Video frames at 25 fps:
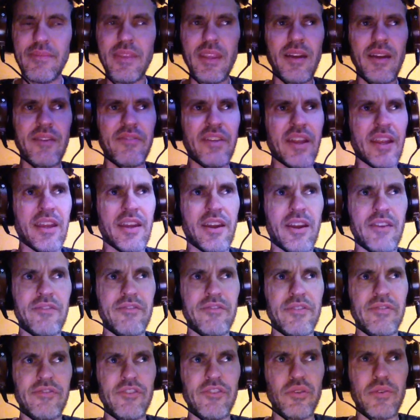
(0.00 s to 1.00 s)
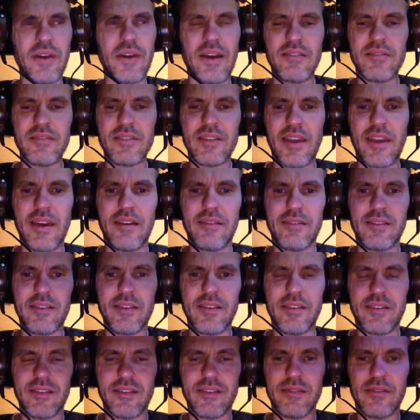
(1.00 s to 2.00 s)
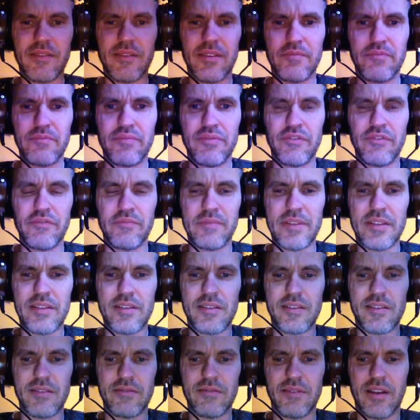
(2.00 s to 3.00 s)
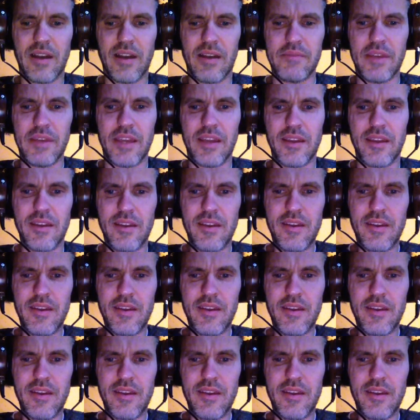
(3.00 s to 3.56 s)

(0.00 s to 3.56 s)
I've had it going for a few hours now, and the improvements are still coming.